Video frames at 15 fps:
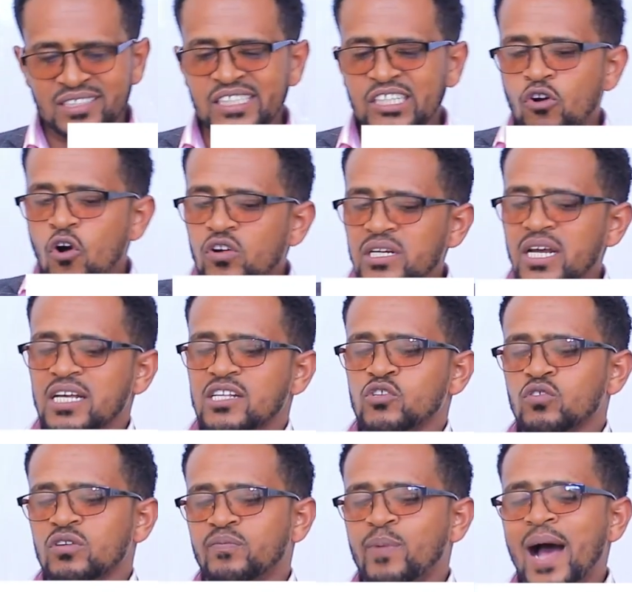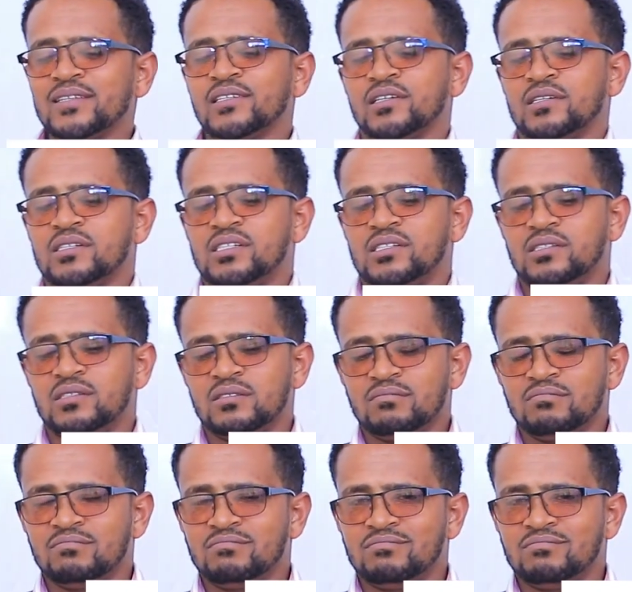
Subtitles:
Recognize your patterns.